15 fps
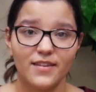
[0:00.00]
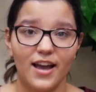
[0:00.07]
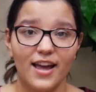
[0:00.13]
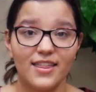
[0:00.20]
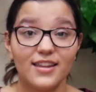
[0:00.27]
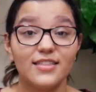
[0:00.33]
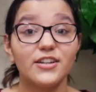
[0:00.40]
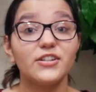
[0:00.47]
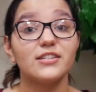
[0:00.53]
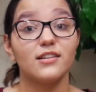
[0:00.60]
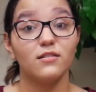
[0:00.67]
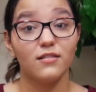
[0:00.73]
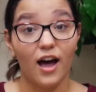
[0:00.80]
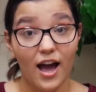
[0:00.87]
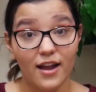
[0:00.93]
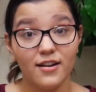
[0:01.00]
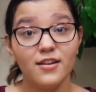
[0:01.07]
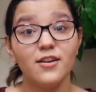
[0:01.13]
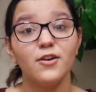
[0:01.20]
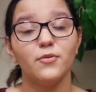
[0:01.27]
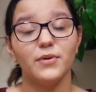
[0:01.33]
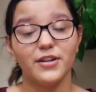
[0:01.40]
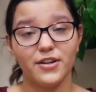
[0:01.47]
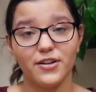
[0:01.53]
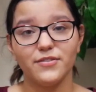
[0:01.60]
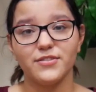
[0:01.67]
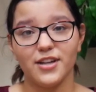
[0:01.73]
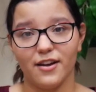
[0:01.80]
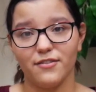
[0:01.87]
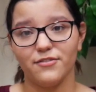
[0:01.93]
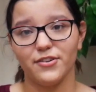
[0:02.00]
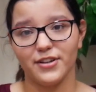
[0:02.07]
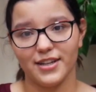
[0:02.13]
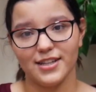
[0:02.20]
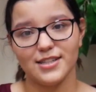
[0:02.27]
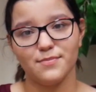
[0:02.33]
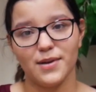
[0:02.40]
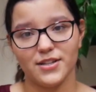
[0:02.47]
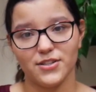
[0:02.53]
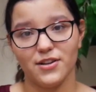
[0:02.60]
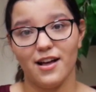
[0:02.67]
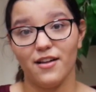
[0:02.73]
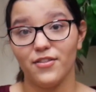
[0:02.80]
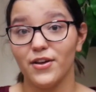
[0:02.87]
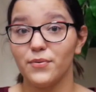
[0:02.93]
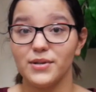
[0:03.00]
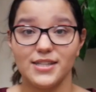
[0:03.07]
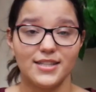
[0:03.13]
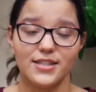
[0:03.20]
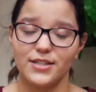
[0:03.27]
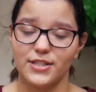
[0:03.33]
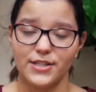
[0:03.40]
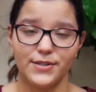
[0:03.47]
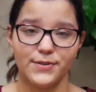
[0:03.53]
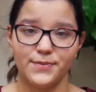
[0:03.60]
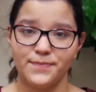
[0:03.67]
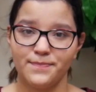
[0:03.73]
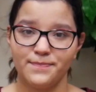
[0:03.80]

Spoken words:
I think there's a lot we could have done for kids' mental health that we didn't do.